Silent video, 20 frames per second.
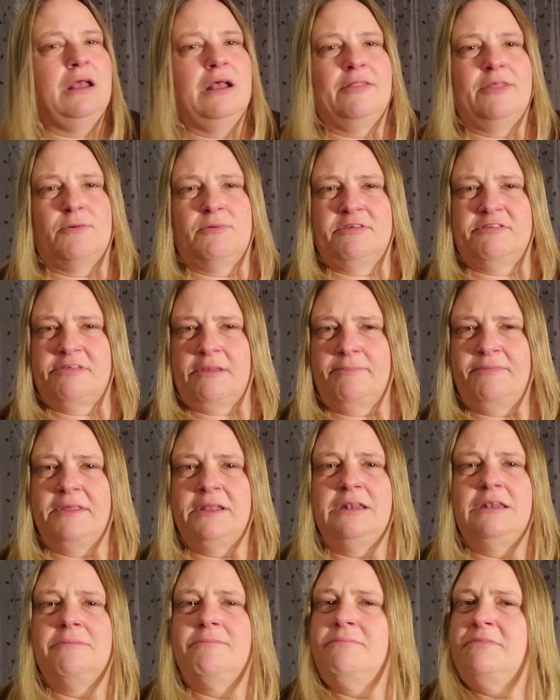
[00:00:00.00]
there was
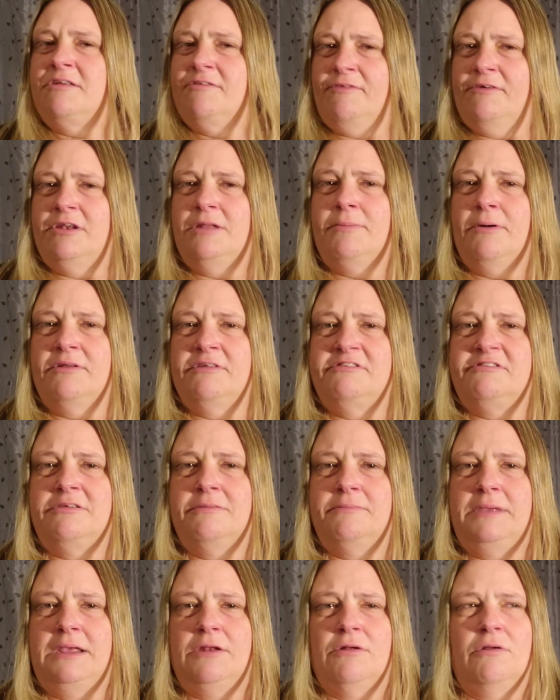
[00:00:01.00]
something different about his
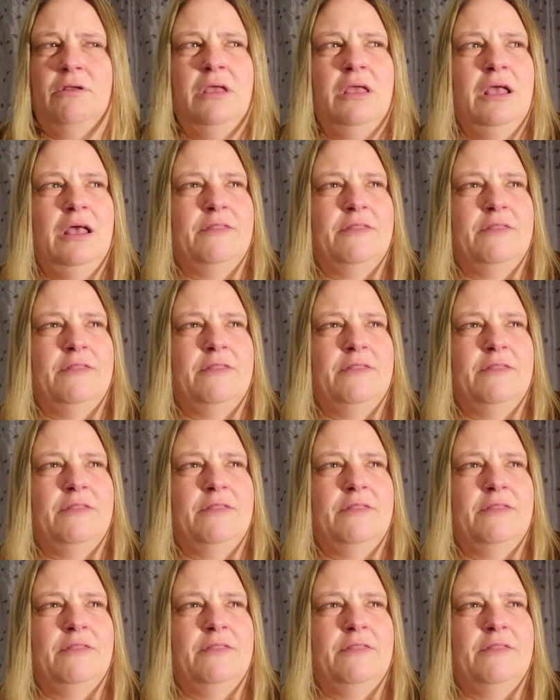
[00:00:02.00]
demeanor,